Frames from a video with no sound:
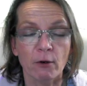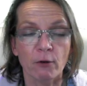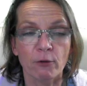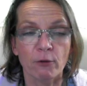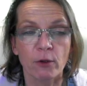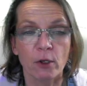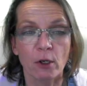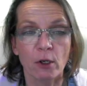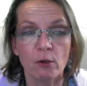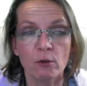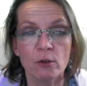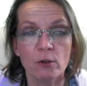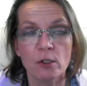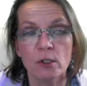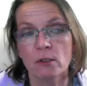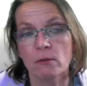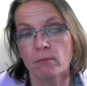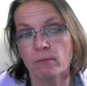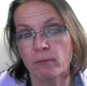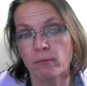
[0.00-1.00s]
the coloring of the
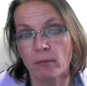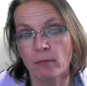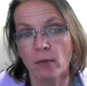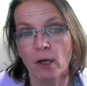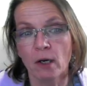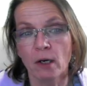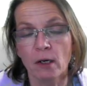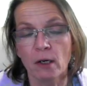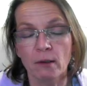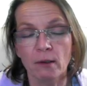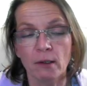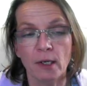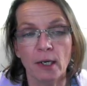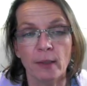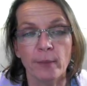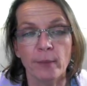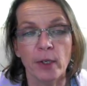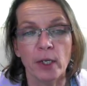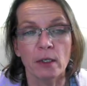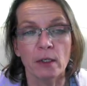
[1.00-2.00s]
codes
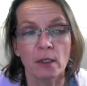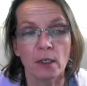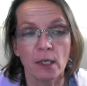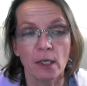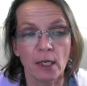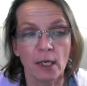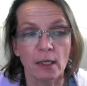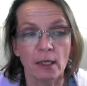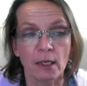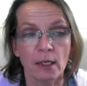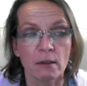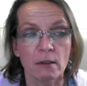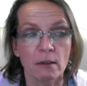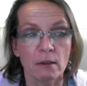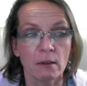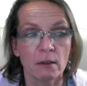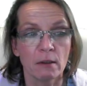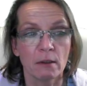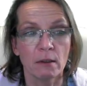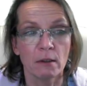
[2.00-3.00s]
come in
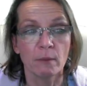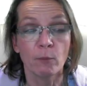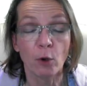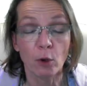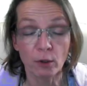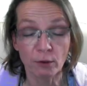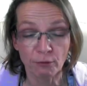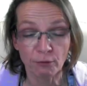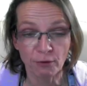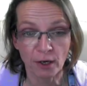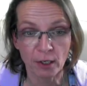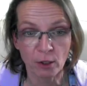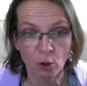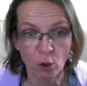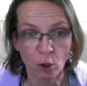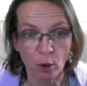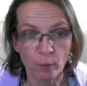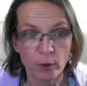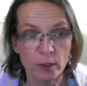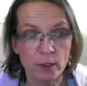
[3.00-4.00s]
and the
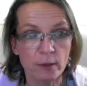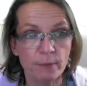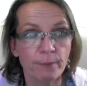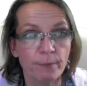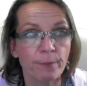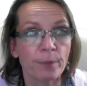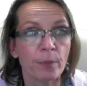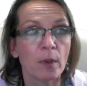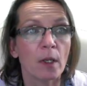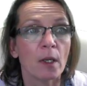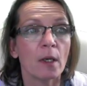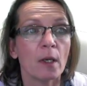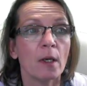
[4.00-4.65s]
modified comment.